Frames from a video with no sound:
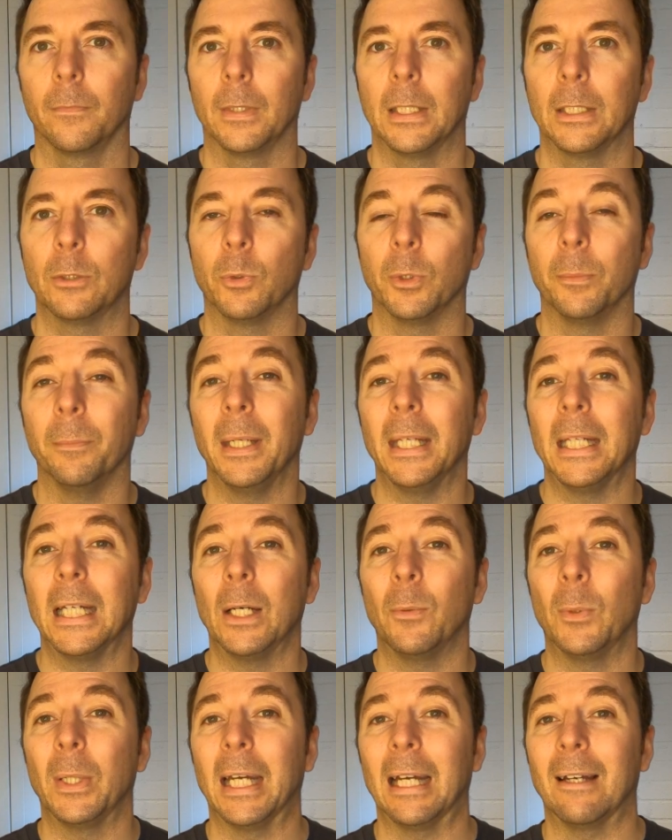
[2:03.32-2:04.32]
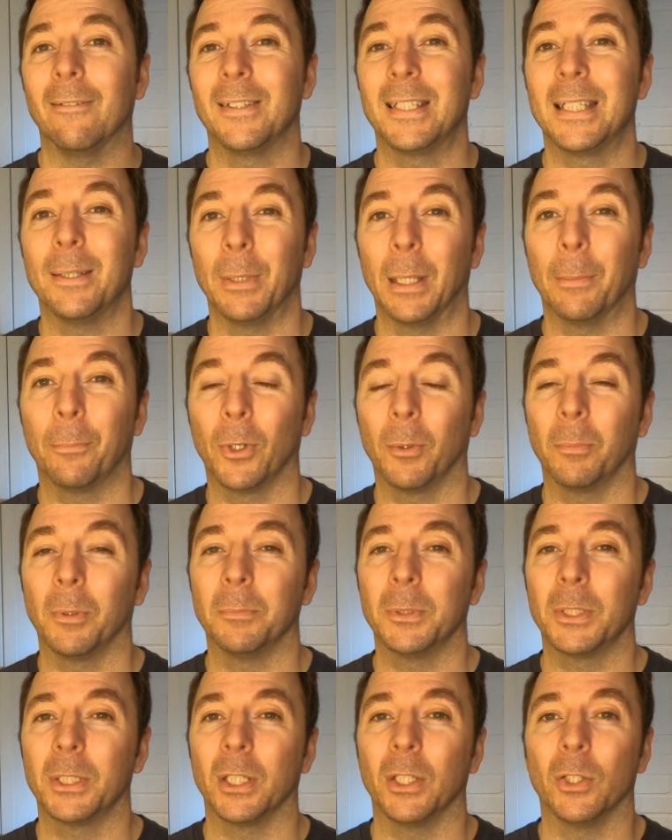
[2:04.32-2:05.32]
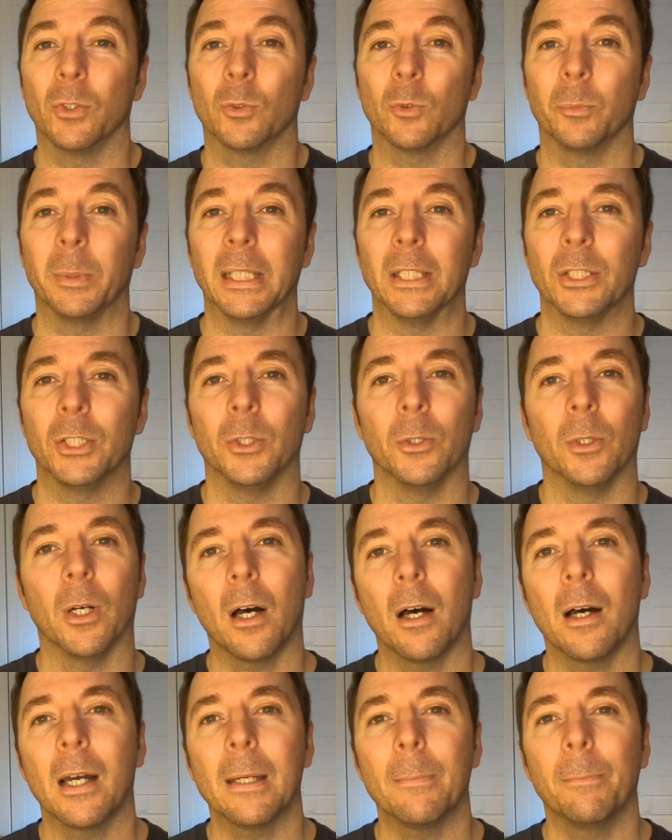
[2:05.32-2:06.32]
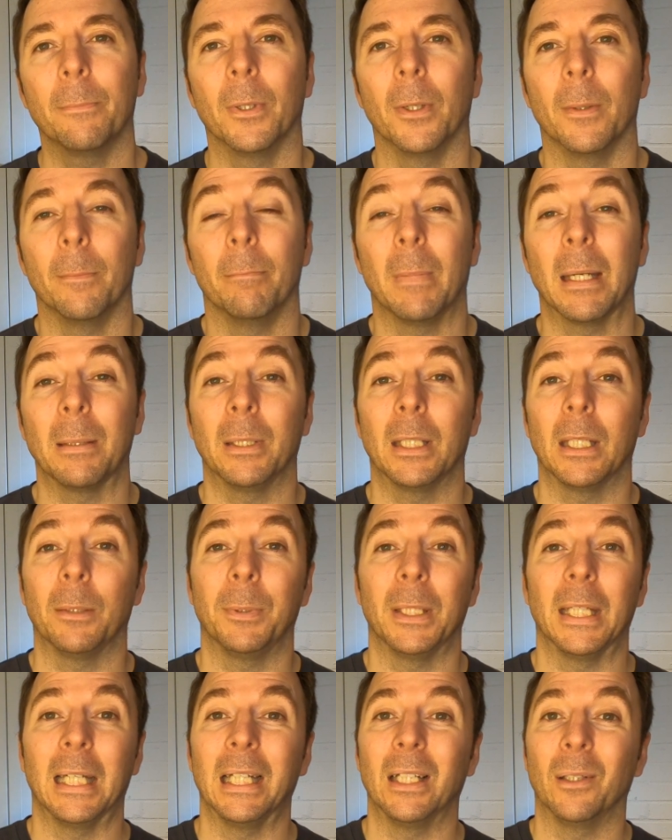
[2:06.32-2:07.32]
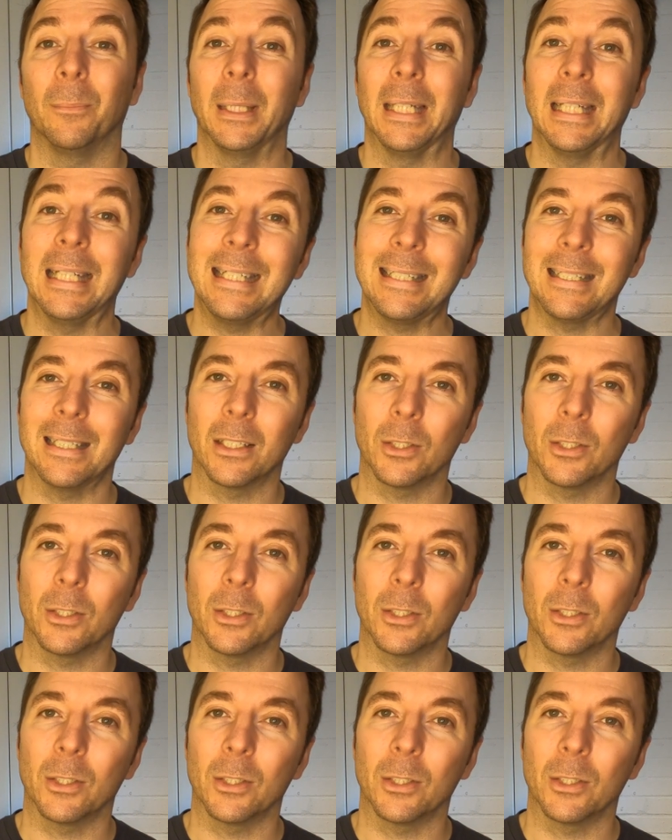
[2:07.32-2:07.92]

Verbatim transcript: This would mean I would have similar problems to the nozzle being too high, but maybe they'd be a little bit easier